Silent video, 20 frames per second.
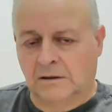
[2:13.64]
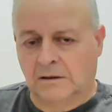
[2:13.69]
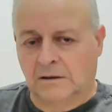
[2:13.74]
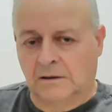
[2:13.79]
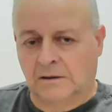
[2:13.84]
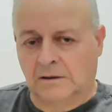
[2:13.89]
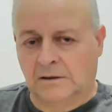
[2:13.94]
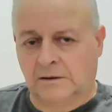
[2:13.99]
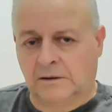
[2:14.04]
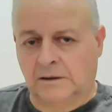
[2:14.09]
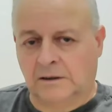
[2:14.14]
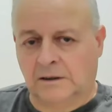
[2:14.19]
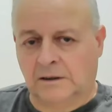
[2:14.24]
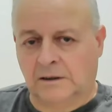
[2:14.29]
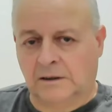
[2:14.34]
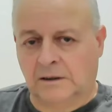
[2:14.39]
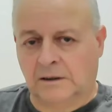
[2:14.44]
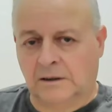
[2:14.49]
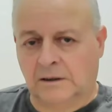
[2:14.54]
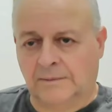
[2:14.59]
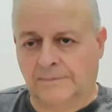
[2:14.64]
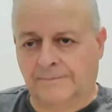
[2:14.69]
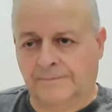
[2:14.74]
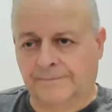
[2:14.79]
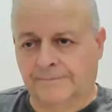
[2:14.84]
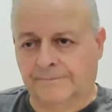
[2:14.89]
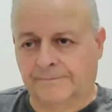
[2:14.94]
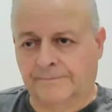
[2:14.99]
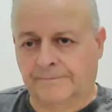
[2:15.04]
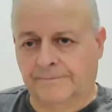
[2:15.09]
in the
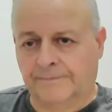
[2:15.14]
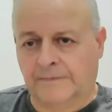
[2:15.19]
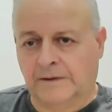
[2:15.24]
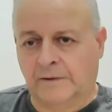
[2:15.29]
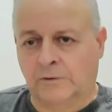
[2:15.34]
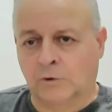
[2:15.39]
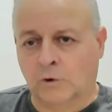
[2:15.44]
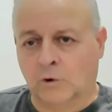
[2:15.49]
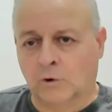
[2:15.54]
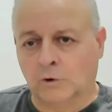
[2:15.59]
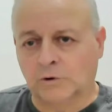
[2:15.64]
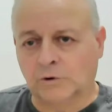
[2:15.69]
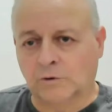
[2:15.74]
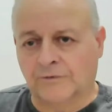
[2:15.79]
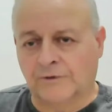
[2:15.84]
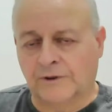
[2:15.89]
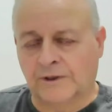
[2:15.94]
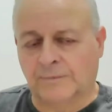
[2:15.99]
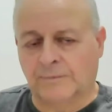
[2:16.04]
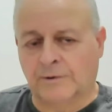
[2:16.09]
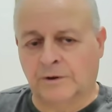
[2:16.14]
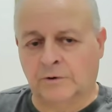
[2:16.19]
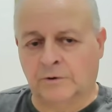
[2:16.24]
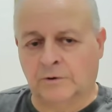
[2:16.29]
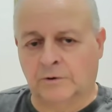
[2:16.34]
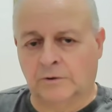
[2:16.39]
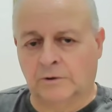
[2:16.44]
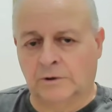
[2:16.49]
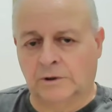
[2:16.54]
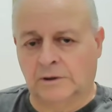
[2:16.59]
um, north of
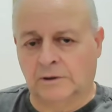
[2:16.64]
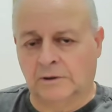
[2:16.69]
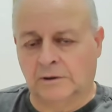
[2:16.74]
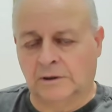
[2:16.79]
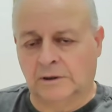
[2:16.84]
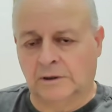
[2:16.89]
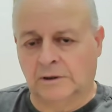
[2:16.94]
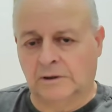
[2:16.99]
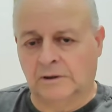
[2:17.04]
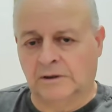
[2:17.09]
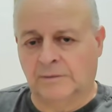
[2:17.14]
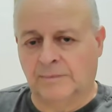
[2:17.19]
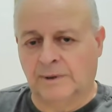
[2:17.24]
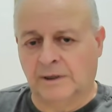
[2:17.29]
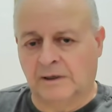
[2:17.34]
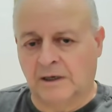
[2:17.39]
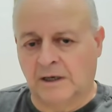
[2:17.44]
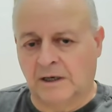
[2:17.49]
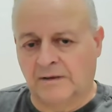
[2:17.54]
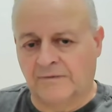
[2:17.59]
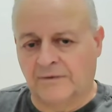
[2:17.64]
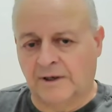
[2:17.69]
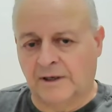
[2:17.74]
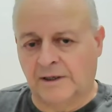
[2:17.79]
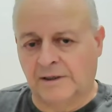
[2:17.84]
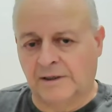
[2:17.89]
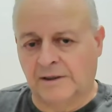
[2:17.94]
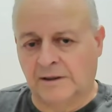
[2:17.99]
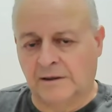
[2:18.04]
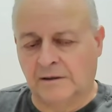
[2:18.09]
Lebanon, in uh, the Bekaa
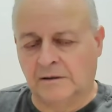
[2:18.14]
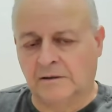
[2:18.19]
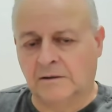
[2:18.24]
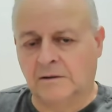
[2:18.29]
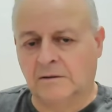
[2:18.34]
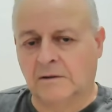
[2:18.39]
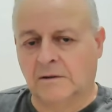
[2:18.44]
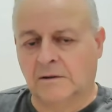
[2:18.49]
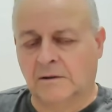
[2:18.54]
Valley,